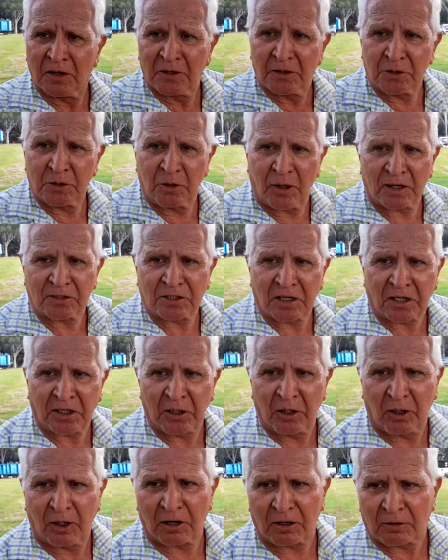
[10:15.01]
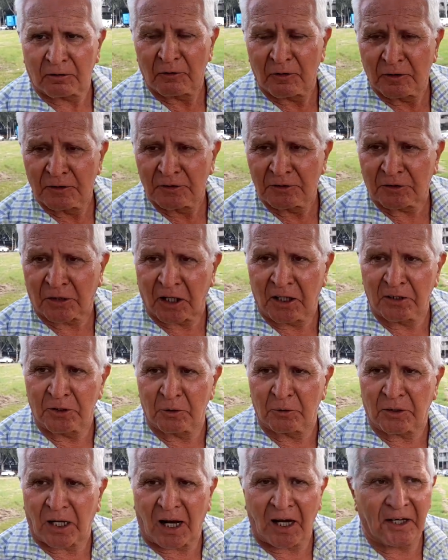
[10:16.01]
you are secure till
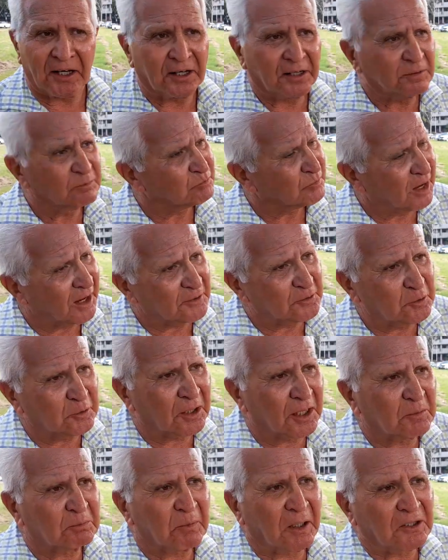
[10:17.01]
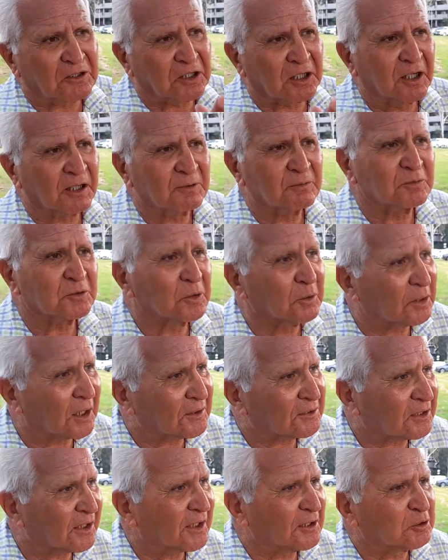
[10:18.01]
you die, and you get pension, you
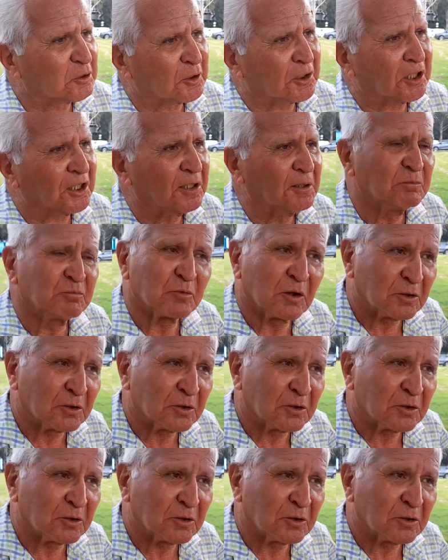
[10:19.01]
get gratuity,